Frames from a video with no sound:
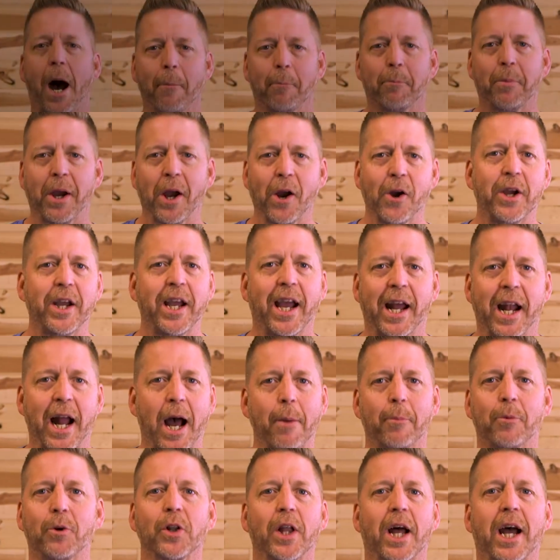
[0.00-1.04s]
I'm Barry, and
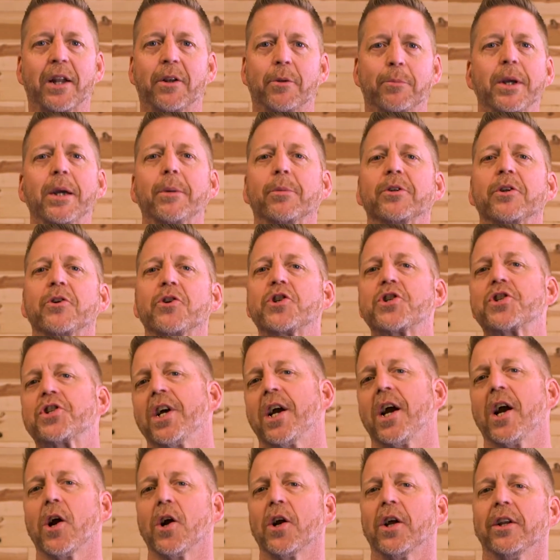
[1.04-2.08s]
I'm glad to be able to
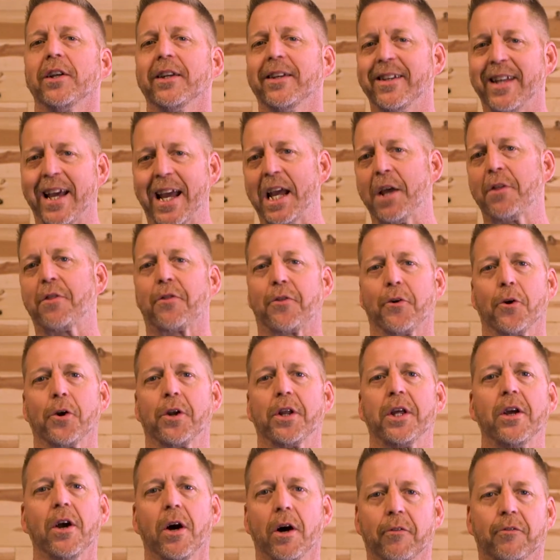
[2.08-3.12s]
share day
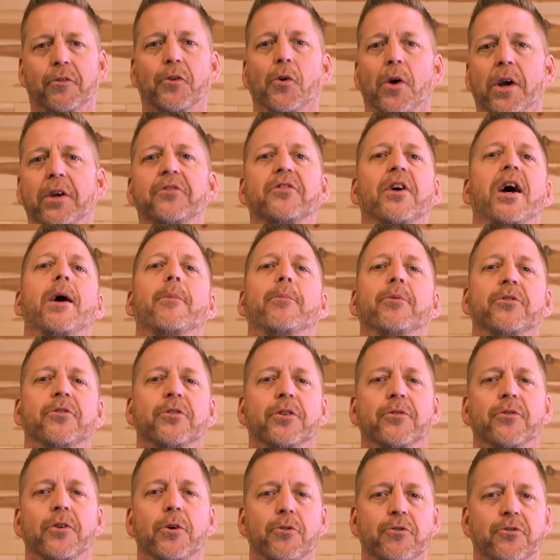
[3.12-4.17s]
30 of Grace Happens
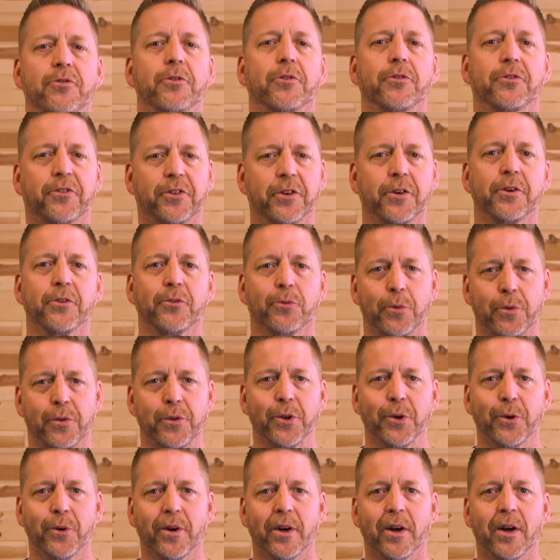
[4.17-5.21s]
devotional series with
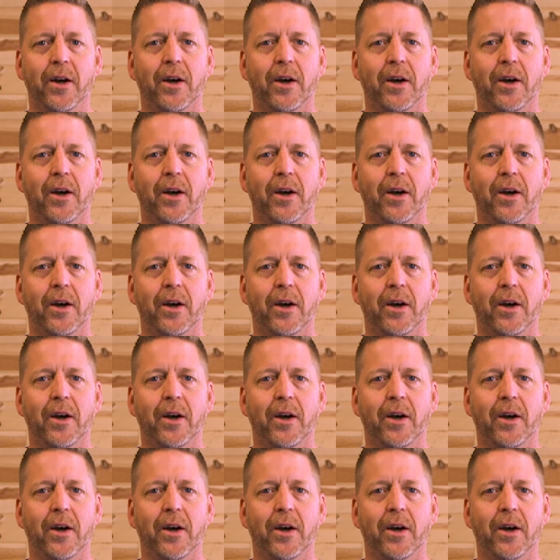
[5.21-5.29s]
you.